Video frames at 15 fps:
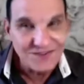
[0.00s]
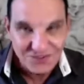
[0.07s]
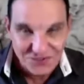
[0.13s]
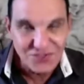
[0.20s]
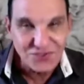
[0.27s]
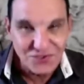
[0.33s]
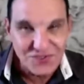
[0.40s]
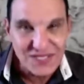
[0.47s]

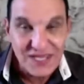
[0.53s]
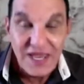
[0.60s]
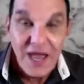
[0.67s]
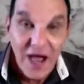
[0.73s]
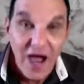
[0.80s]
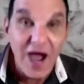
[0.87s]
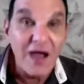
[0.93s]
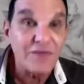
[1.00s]
You, you see,
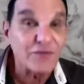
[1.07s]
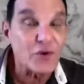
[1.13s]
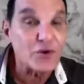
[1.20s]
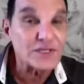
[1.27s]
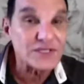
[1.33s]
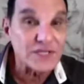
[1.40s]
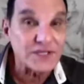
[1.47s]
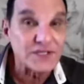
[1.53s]
I've
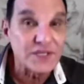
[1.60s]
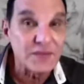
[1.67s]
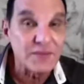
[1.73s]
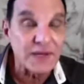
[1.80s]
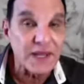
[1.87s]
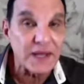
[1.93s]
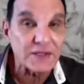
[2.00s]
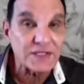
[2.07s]
cast out a
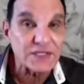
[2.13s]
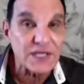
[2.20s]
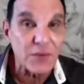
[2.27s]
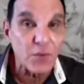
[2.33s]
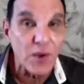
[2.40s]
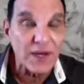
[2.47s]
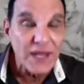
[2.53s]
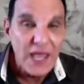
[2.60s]
demon out of
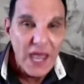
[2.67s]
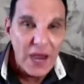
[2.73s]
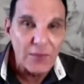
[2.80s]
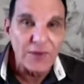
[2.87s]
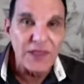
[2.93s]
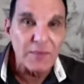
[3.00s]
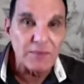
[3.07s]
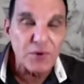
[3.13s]
someone,
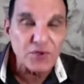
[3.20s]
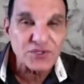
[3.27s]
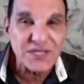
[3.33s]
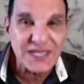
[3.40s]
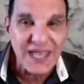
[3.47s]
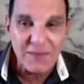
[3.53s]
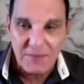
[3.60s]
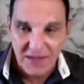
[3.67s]
and when that
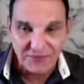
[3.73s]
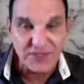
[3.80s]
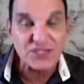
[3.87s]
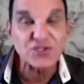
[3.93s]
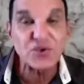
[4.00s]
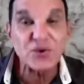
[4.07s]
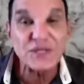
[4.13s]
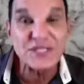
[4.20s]
person came up,
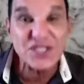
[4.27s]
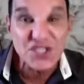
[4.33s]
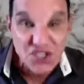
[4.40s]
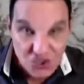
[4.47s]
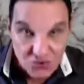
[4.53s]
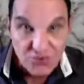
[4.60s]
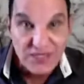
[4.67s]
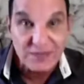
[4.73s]
they started
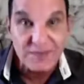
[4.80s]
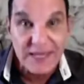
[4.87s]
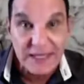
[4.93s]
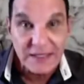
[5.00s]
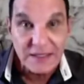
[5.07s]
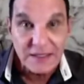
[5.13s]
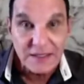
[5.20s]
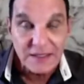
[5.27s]

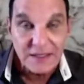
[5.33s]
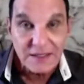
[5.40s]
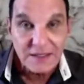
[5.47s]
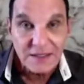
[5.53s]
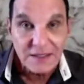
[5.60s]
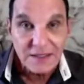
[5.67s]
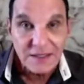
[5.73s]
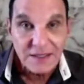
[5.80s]
screaming.
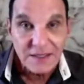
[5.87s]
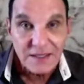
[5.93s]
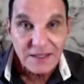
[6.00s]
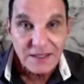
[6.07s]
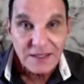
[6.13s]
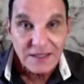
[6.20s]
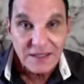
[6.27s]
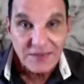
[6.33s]

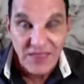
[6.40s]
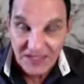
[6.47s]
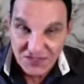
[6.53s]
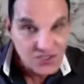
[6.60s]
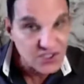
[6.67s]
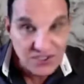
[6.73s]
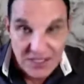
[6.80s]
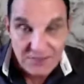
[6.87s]

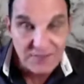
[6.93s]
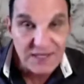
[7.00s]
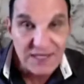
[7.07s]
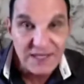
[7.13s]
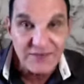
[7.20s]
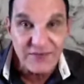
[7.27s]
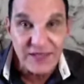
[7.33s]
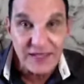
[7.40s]
That's the demon
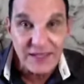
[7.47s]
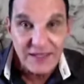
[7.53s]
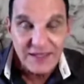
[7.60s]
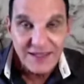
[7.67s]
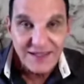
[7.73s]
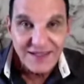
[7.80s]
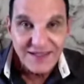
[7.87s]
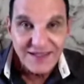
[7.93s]
leaving.
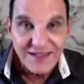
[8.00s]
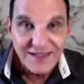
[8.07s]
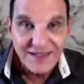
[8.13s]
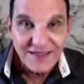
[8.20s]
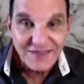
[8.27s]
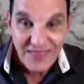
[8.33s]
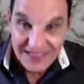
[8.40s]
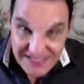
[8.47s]

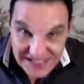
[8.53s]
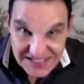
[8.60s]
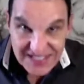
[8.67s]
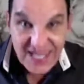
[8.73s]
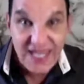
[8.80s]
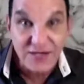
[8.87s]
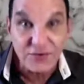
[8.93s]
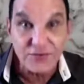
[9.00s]
They're
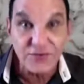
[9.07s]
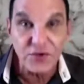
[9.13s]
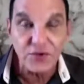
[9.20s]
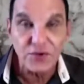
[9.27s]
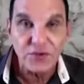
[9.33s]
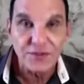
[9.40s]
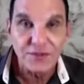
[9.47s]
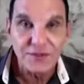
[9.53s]
scared of
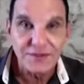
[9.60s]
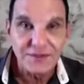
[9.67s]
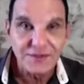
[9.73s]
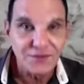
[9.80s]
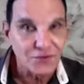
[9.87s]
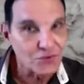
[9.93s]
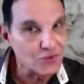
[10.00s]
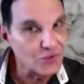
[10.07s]
you.
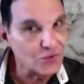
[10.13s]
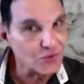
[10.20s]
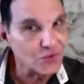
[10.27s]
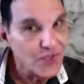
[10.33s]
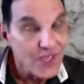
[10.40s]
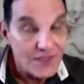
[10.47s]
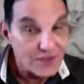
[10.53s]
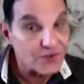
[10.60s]

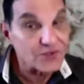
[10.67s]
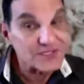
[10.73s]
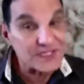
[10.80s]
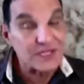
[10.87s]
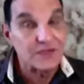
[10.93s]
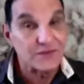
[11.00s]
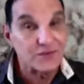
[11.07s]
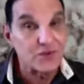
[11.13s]
Oh, they're not
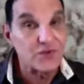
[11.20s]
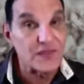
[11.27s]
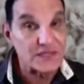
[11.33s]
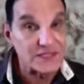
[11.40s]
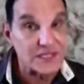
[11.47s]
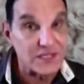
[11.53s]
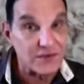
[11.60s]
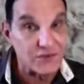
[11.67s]
scared of you, they're
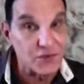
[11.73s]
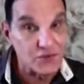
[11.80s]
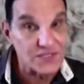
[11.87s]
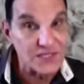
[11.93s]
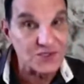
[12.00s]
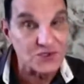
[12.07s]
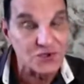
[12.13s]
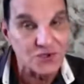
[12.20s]
scared of
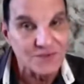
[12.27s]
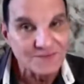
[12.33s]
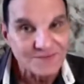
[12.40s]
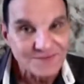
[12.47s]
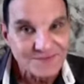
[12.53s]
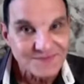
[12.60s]
who's in you